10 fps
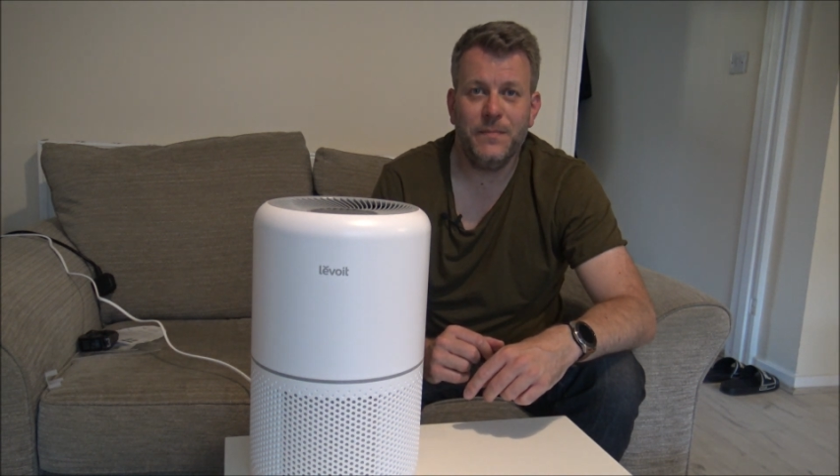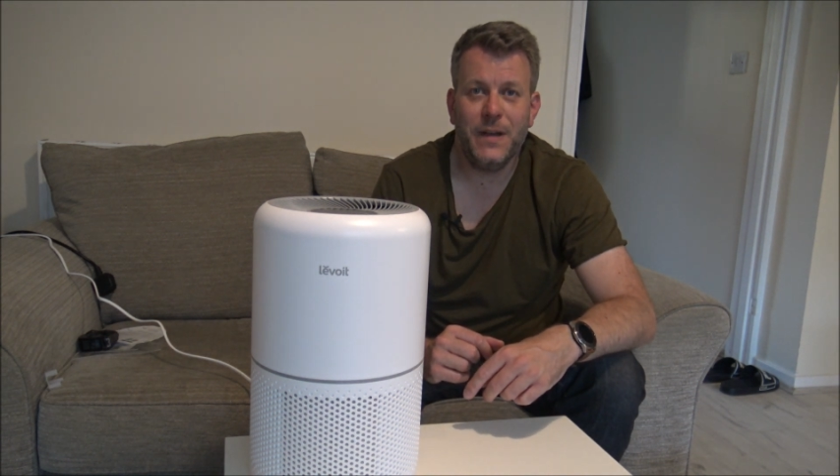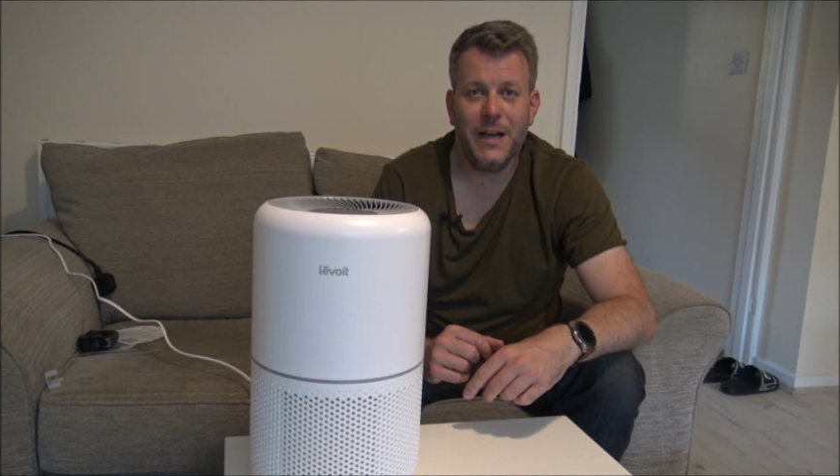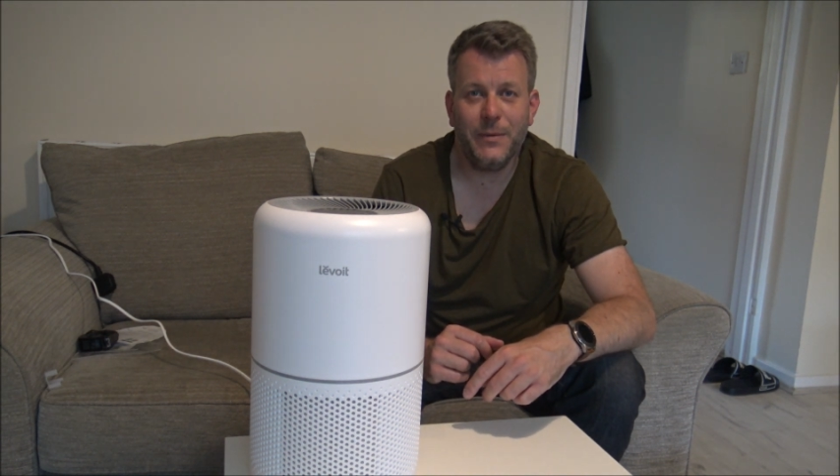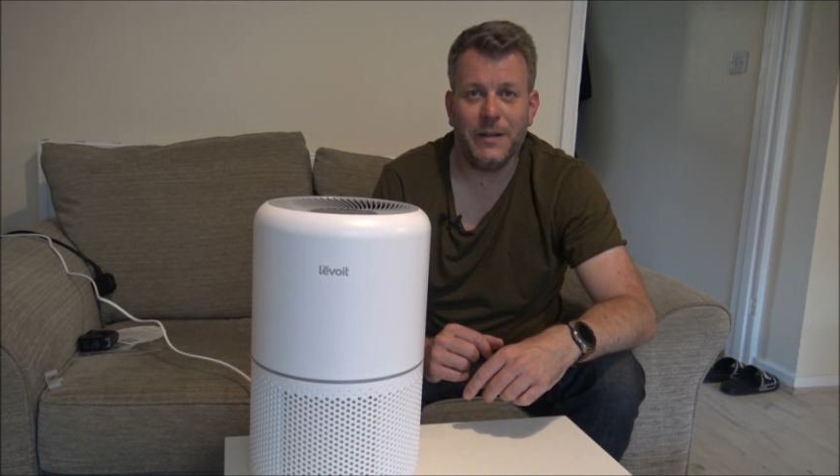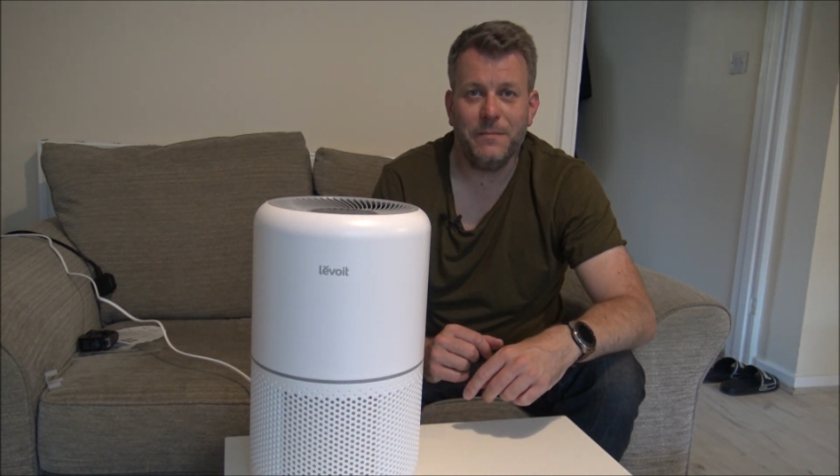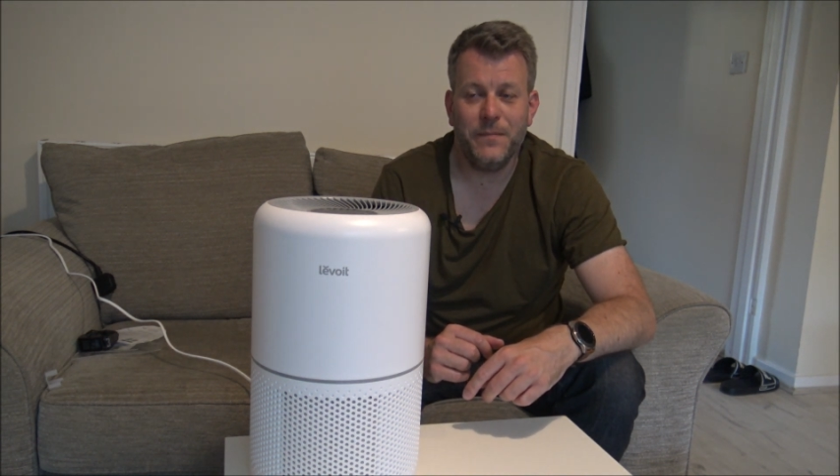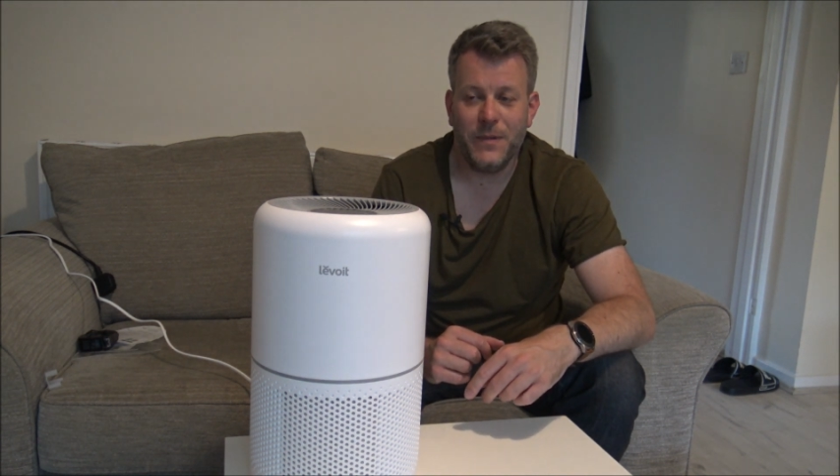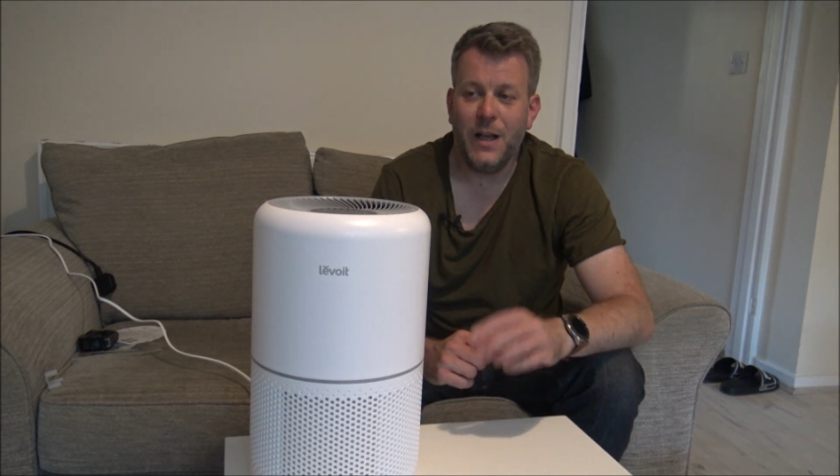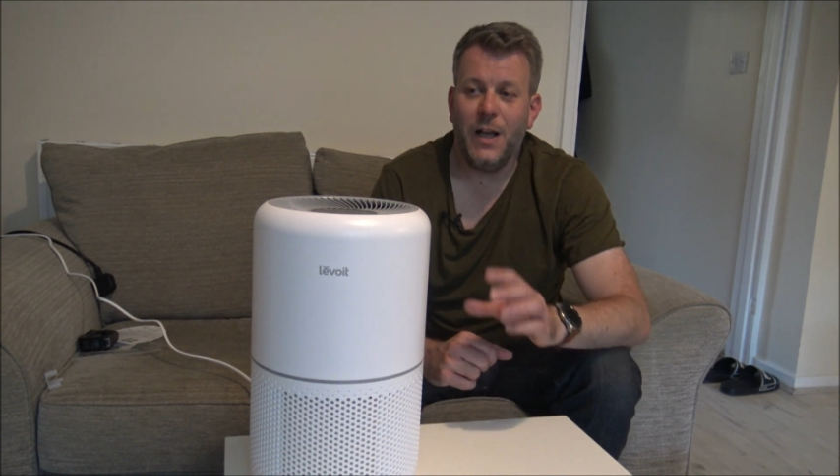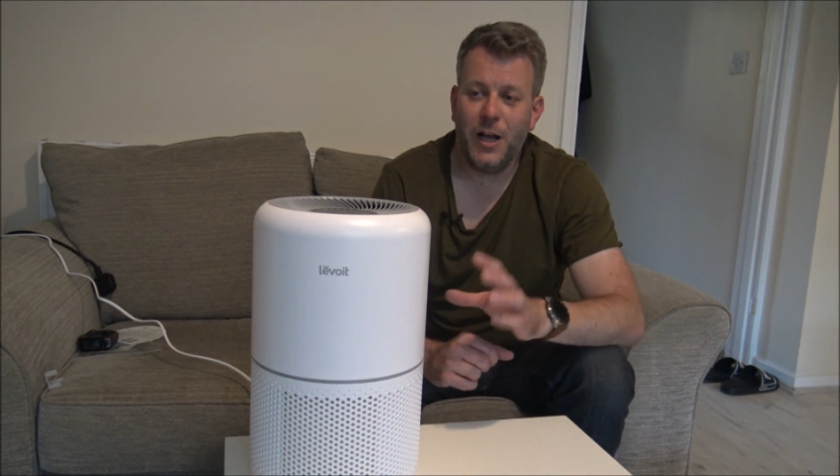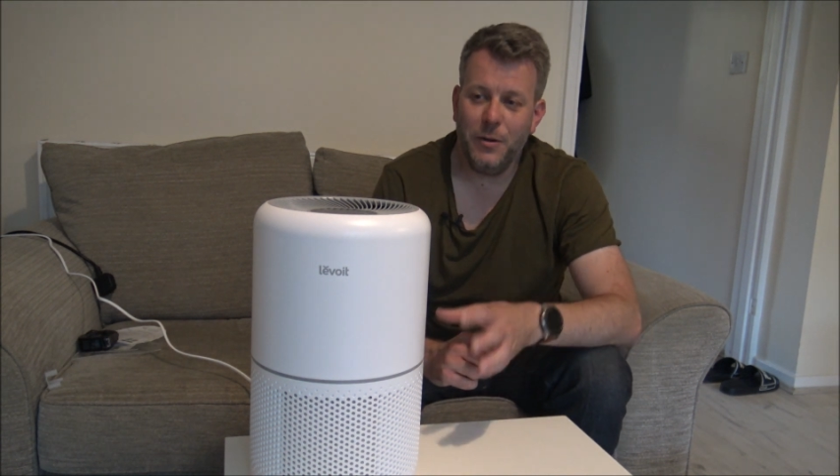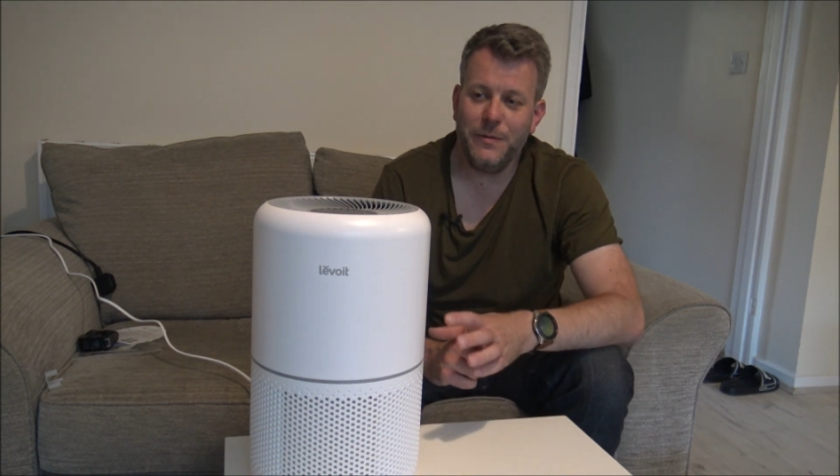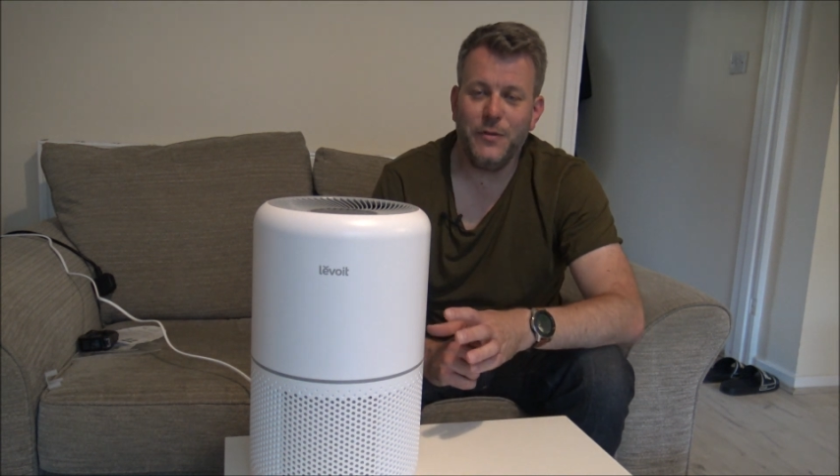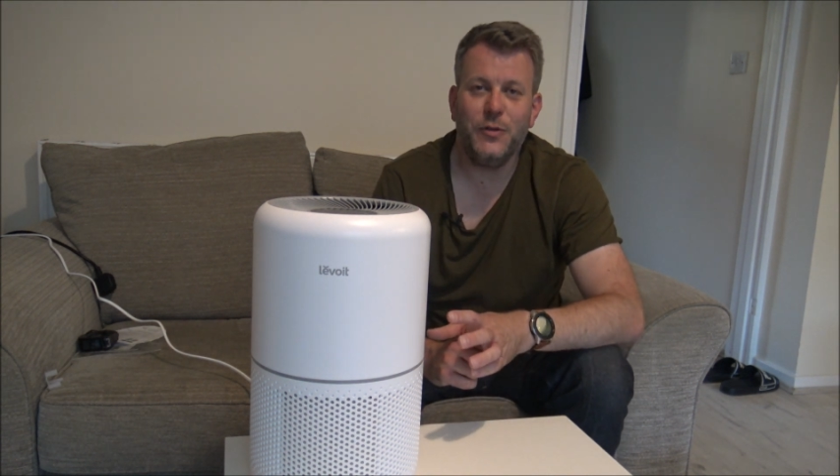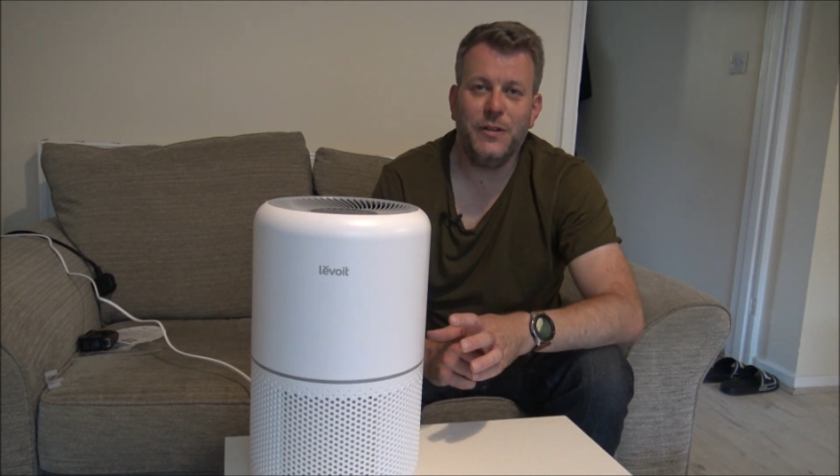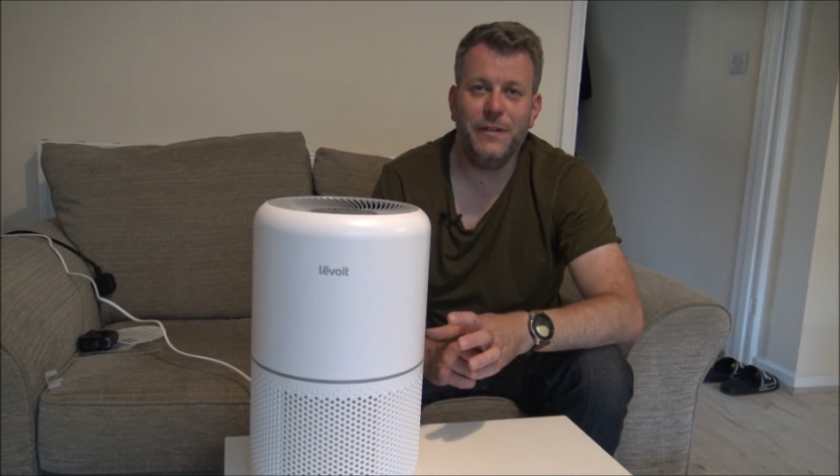Anyway, I hope you enjoyed the